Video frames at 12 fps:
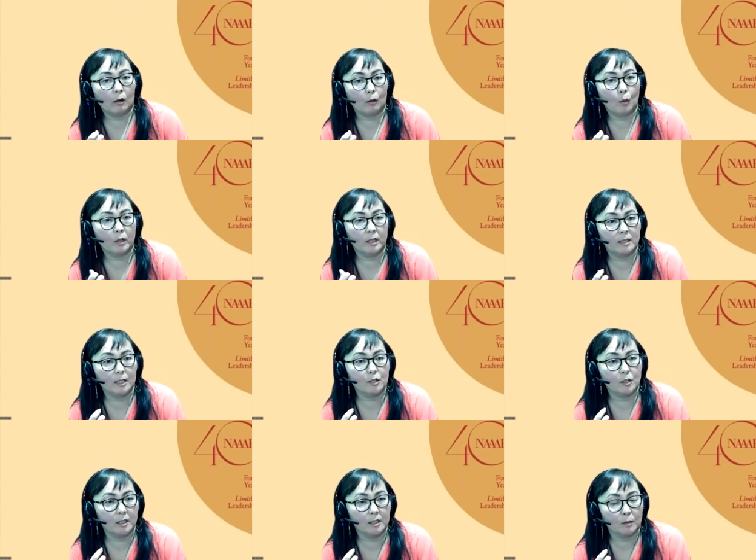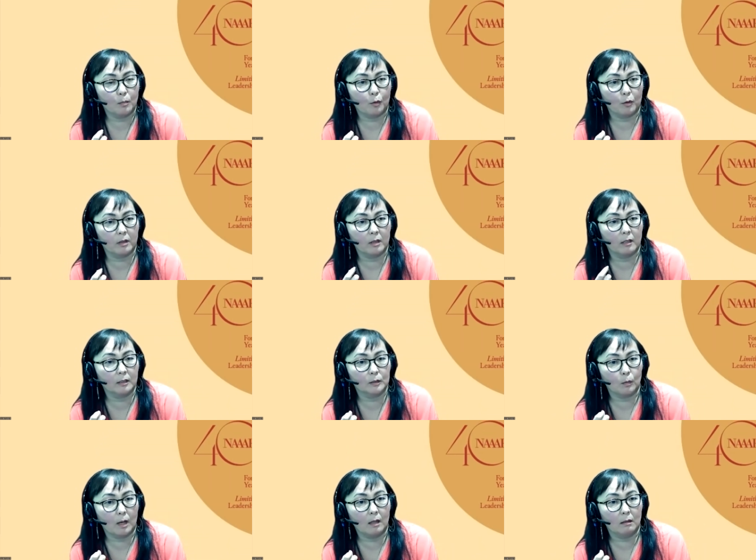own intention is important there as
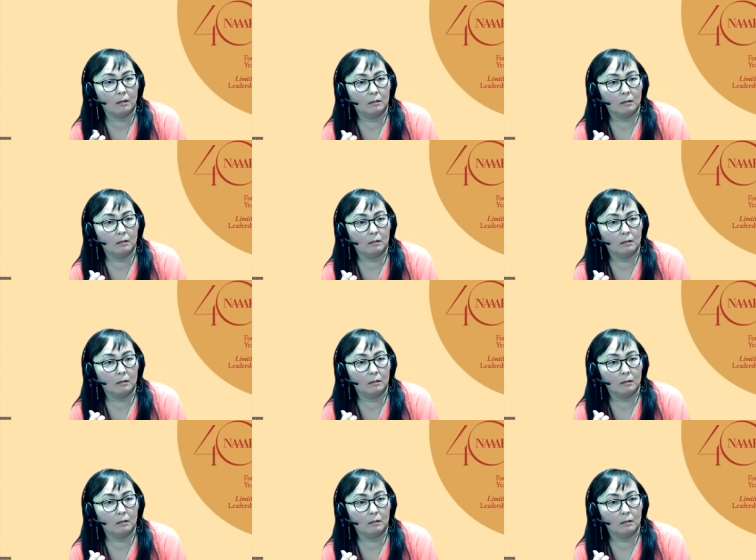well.